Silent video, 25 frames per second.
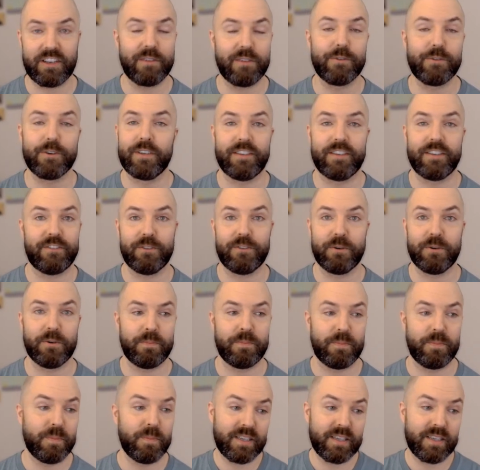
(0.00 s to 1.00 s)
And so
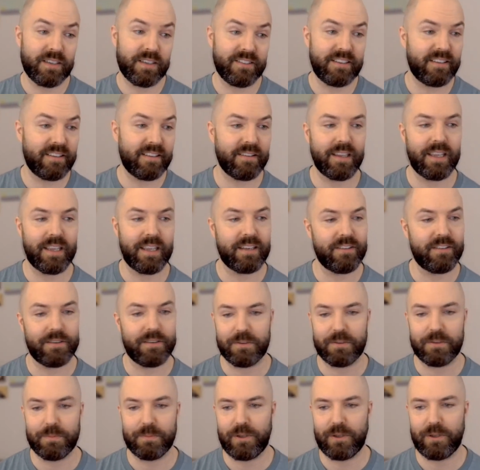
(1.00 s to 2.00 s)
because it doesn't get talked
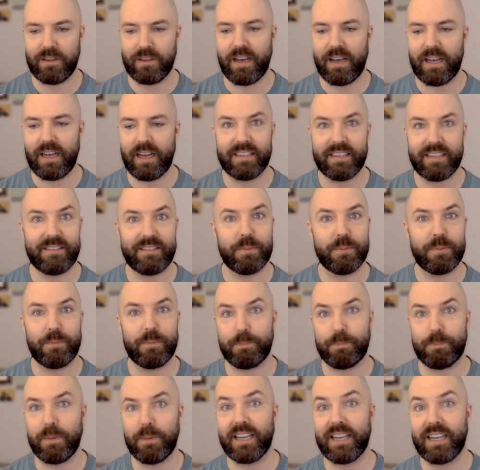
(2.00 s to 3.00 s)
about a lot, it's
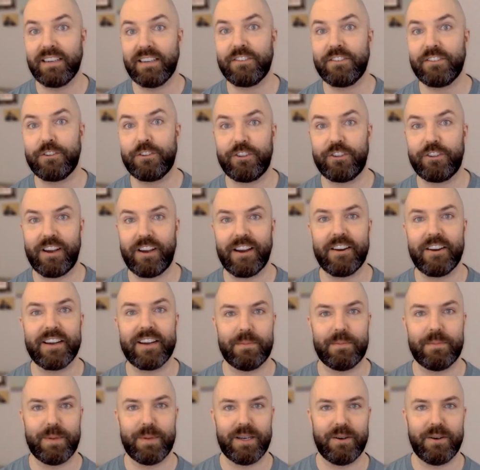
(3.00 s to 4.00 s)
by us sharing
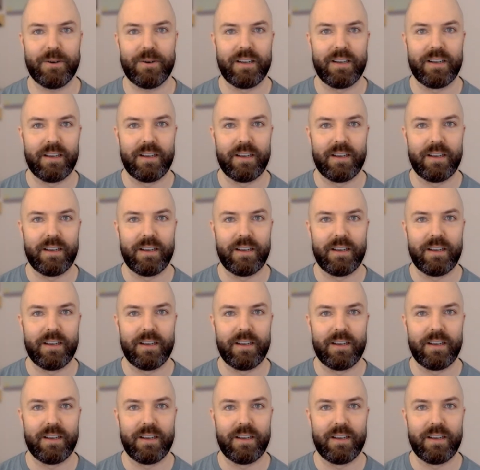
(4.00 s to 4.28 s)
about